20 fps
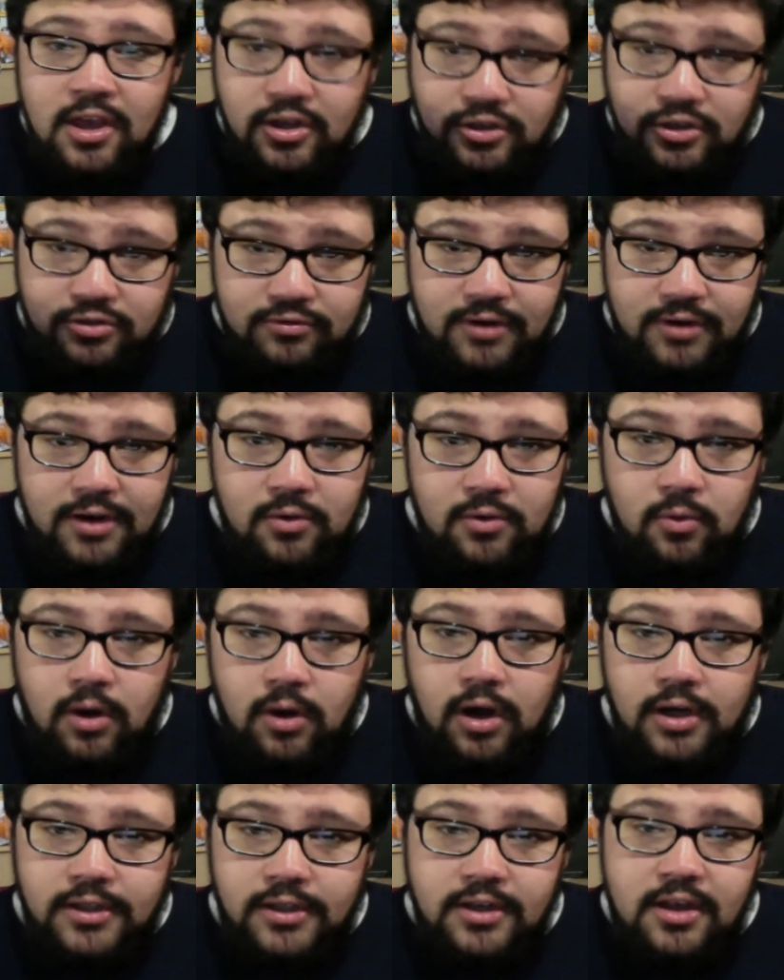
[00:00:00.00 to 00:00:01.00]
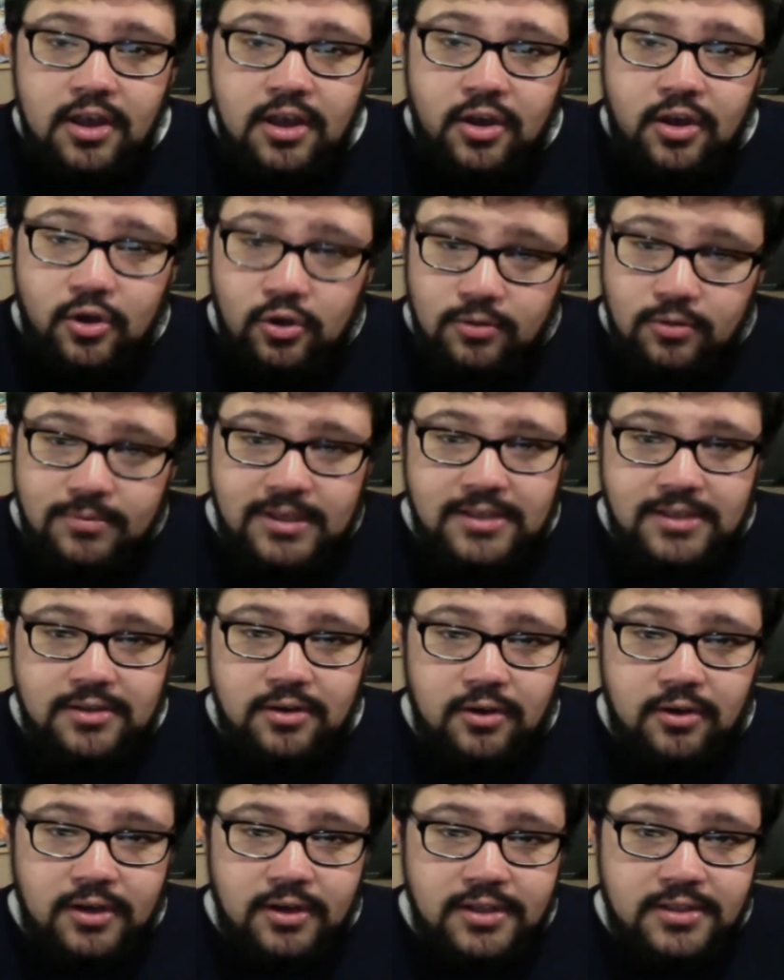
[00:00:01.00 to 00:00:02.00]
Drill One, Ume
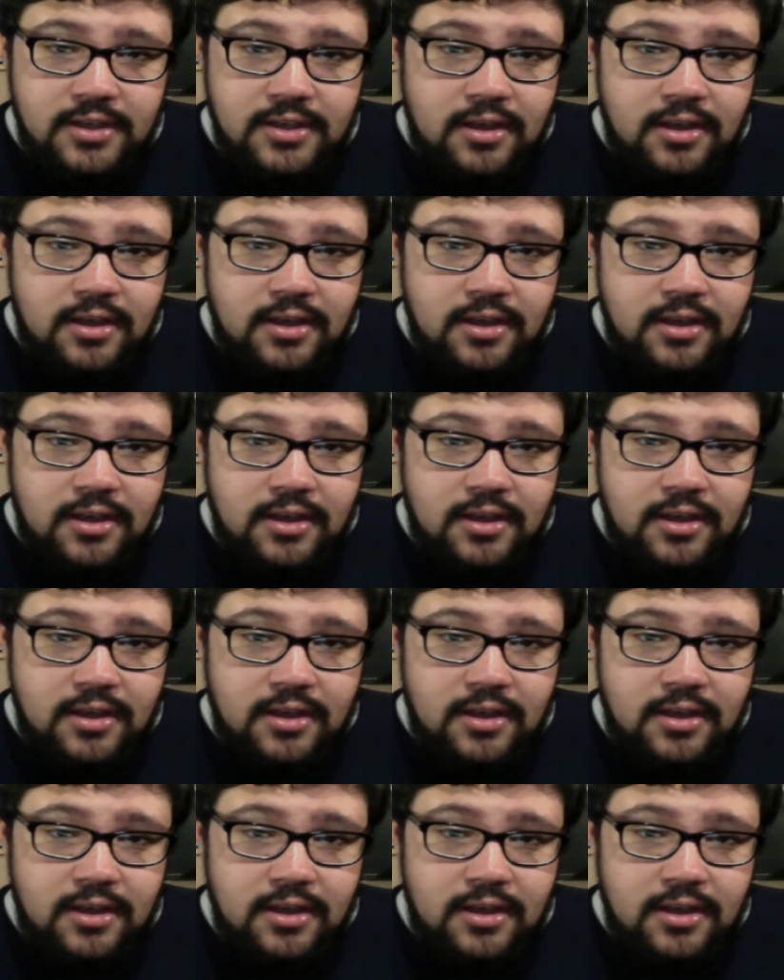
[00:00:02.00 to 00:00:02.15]
Toys,